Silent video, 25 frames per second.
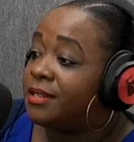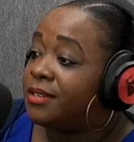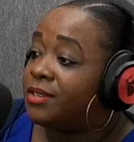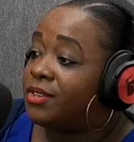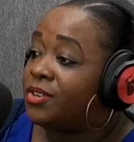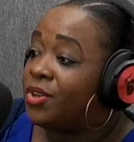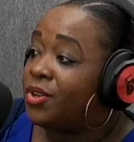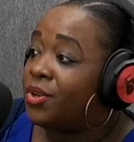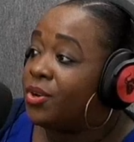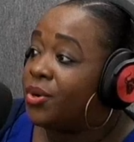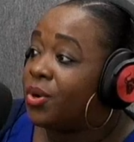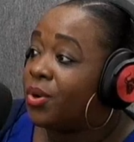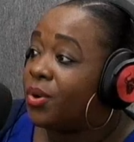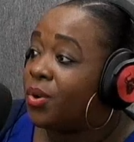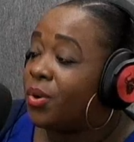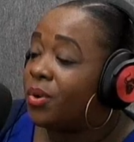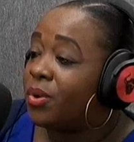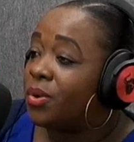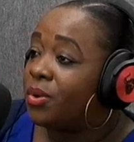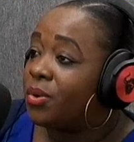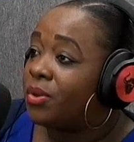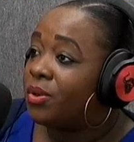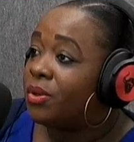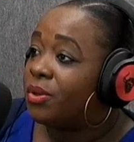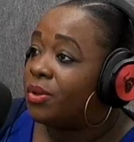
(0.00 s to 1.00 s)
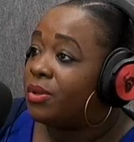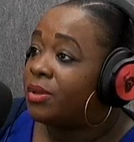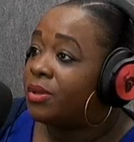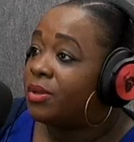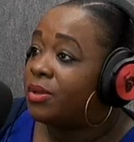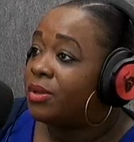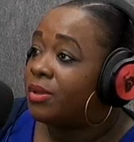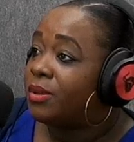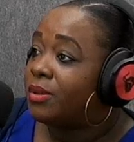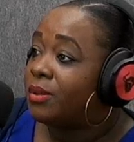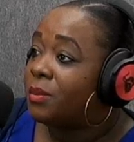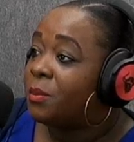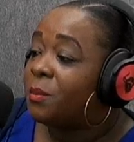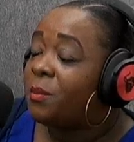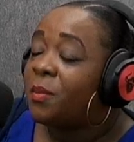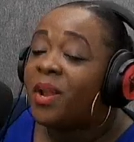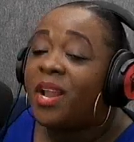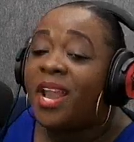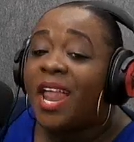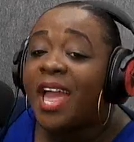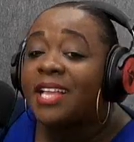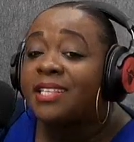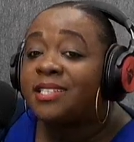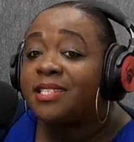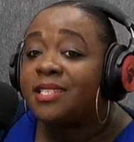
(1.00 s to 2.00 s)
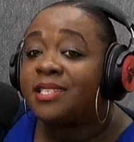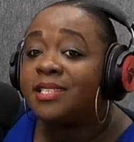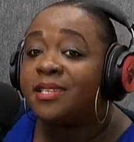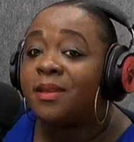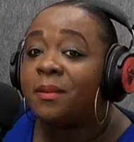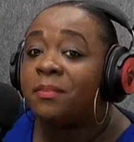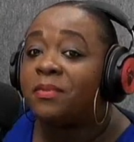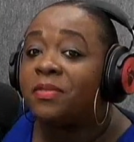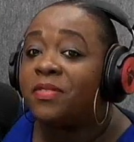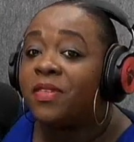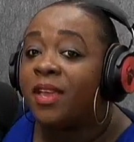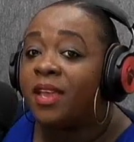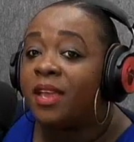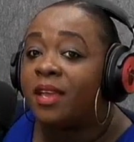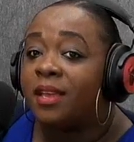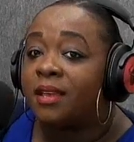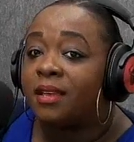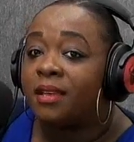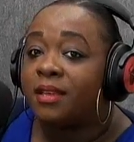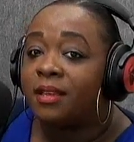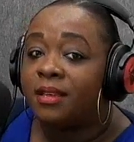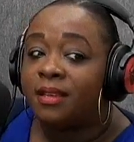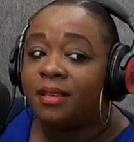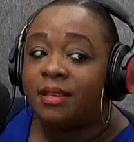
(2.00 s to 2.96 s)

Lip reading: You know, plant something